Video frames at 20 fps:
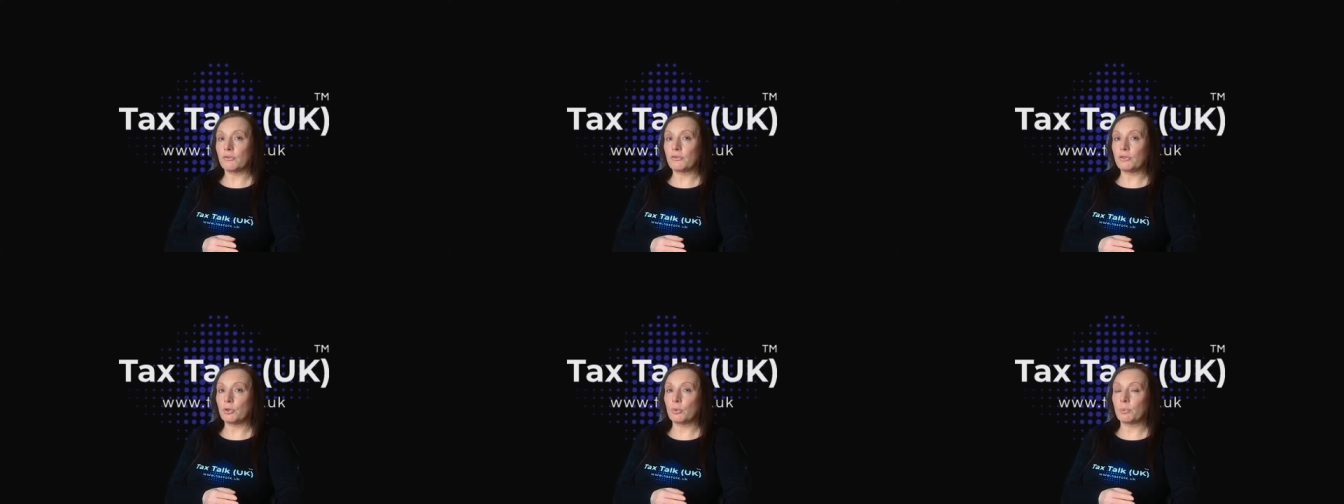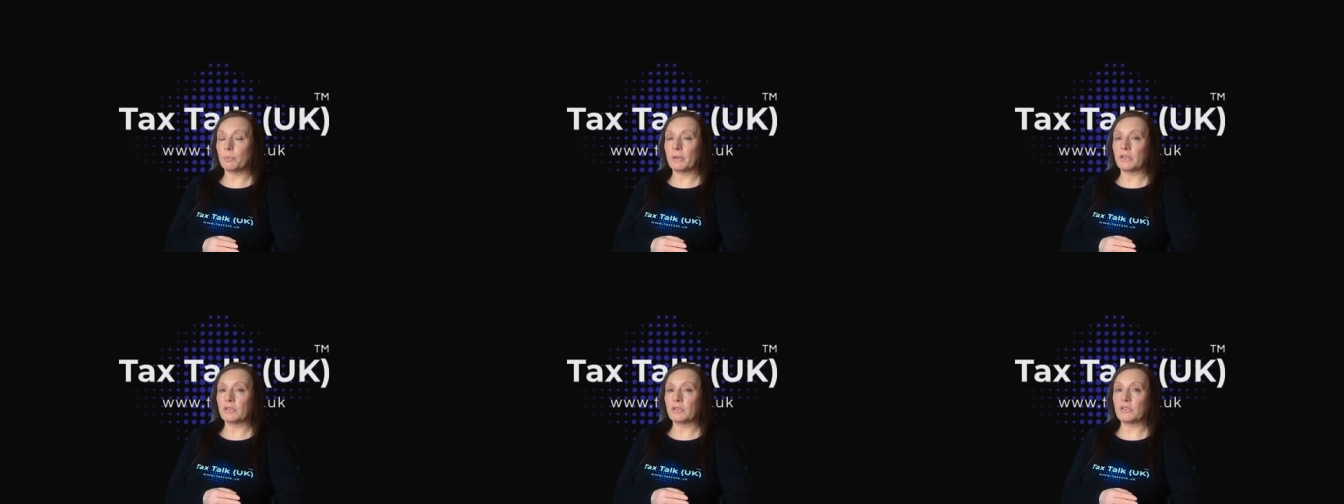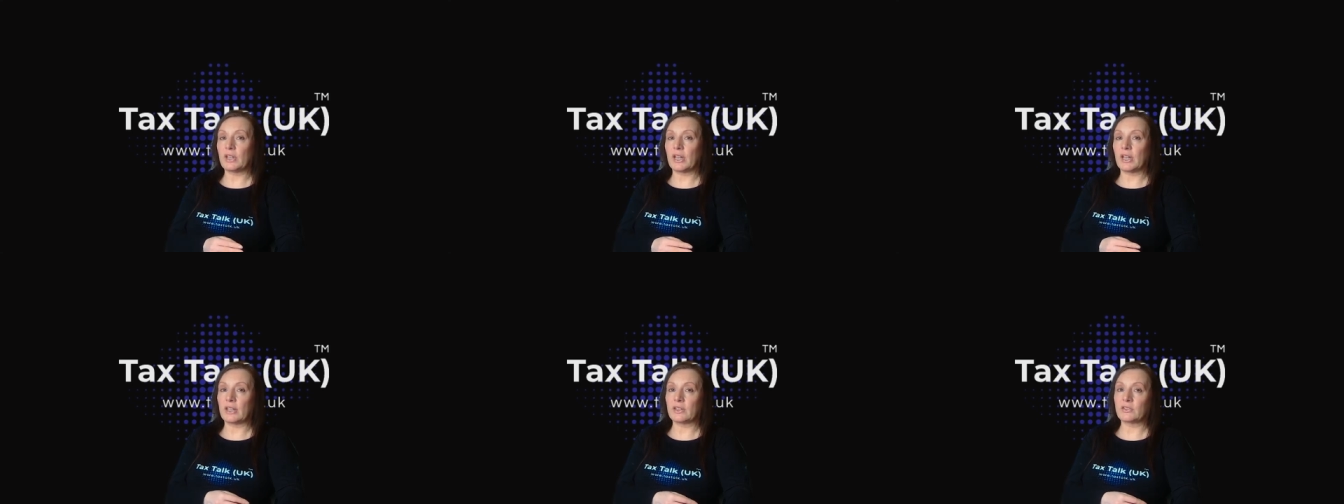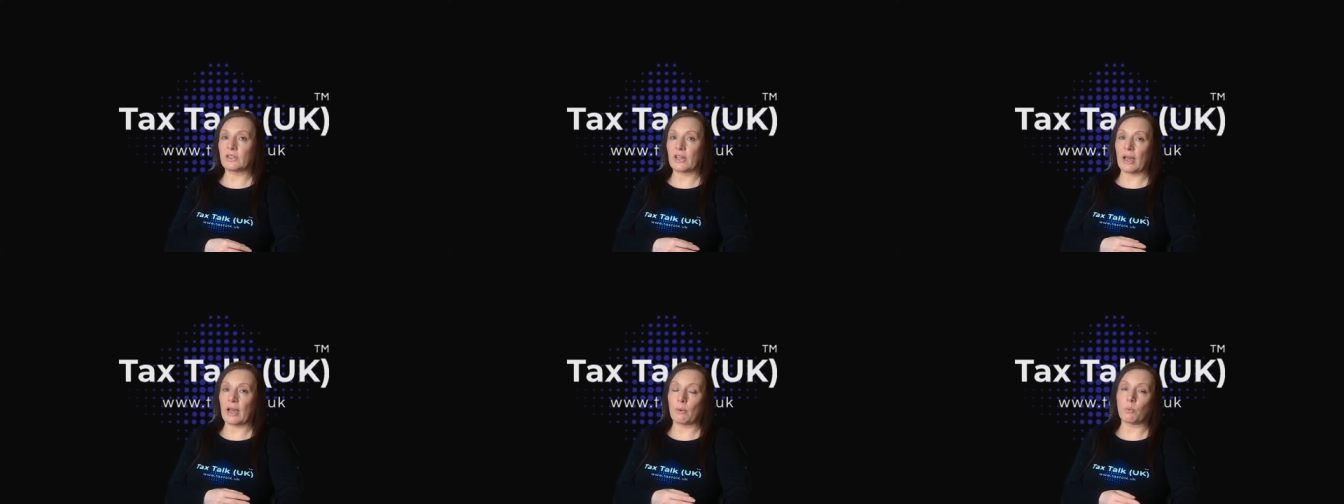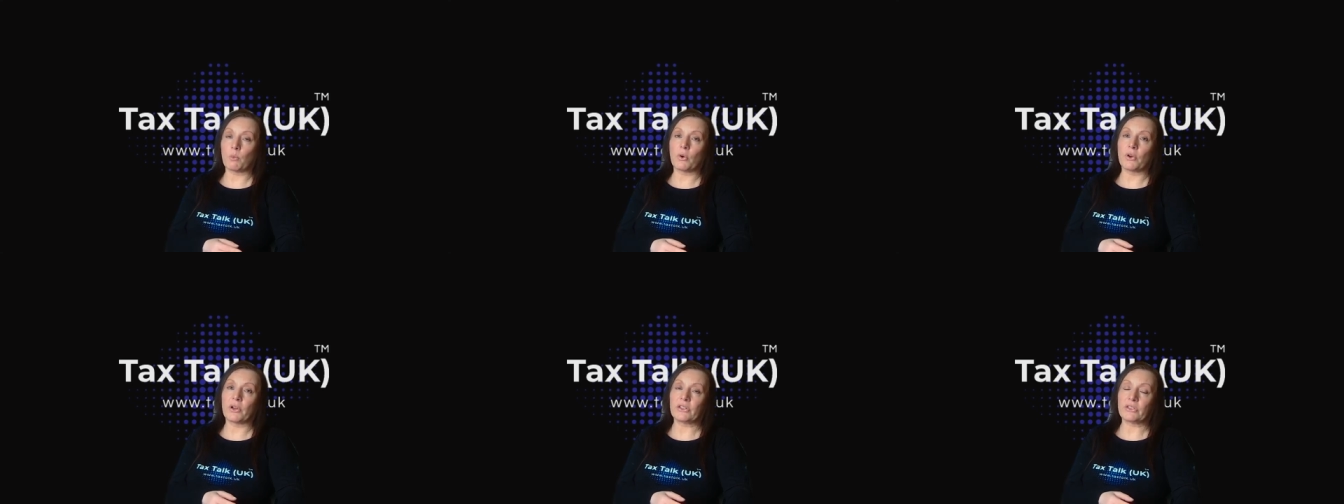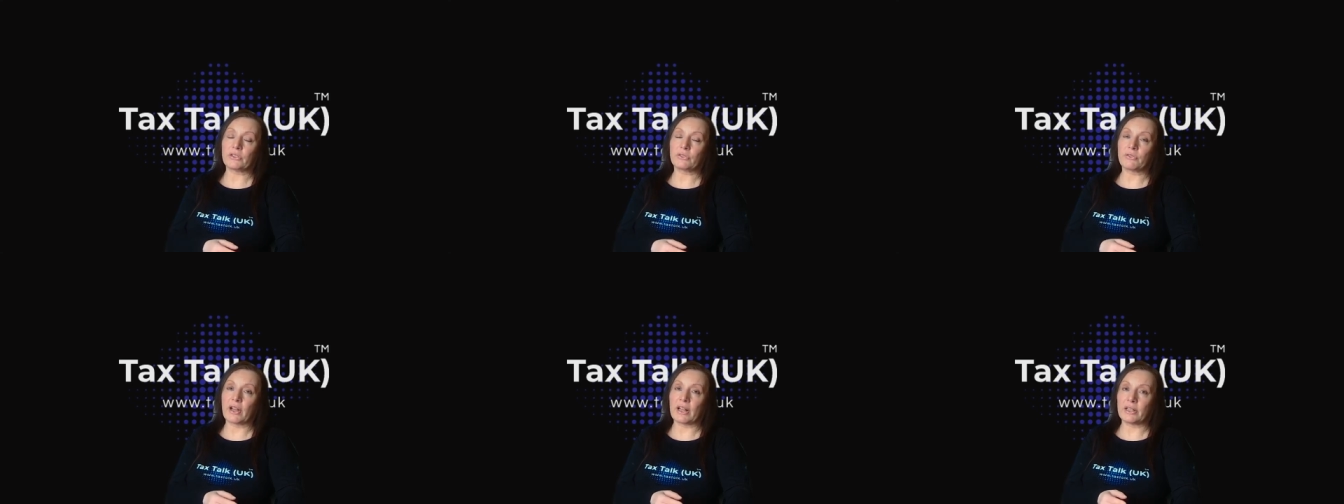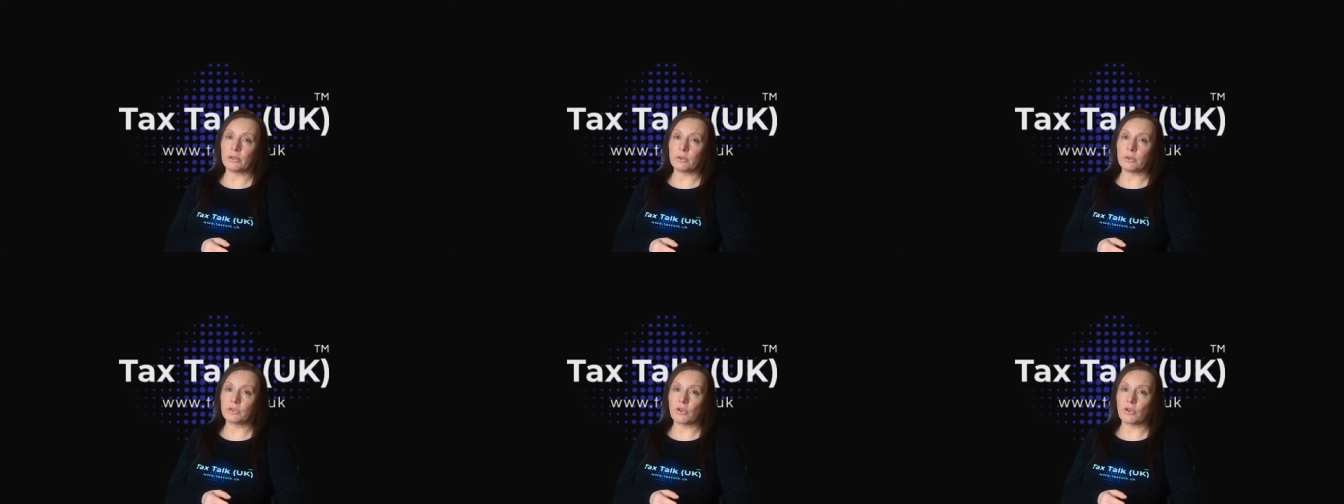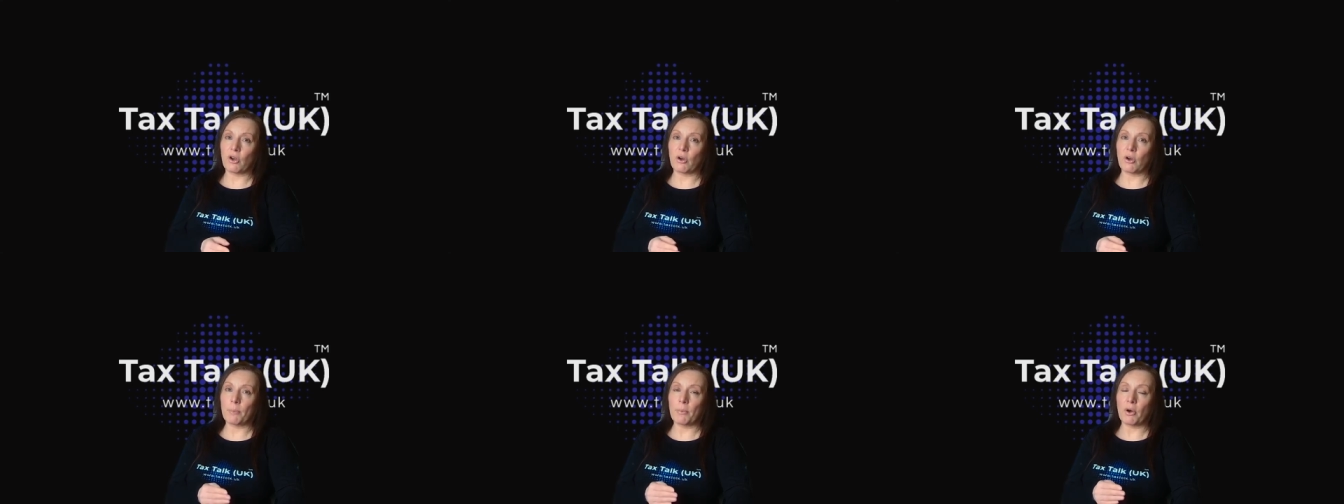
of your business and what its values are